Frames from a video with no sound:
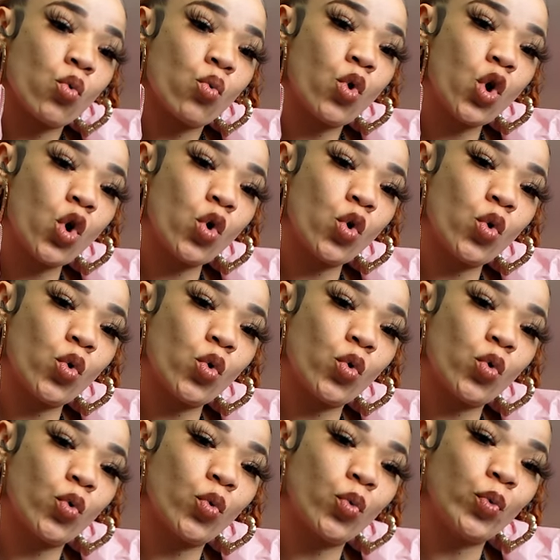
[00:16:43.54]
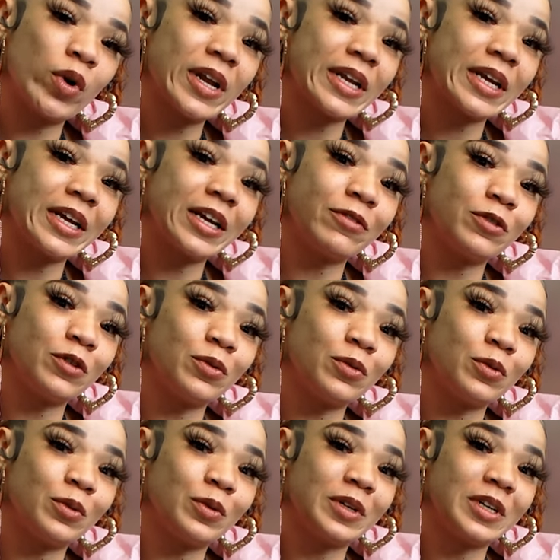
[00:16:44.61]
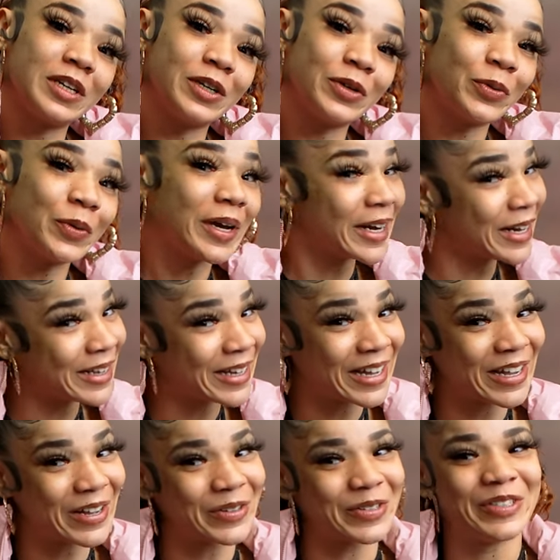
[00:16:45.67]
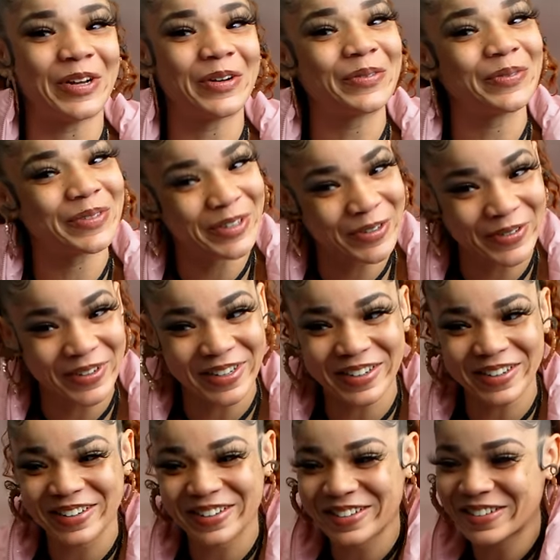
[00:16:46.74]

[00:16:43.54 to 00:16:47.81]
Woo! Really, if you can do anything else, don't do it.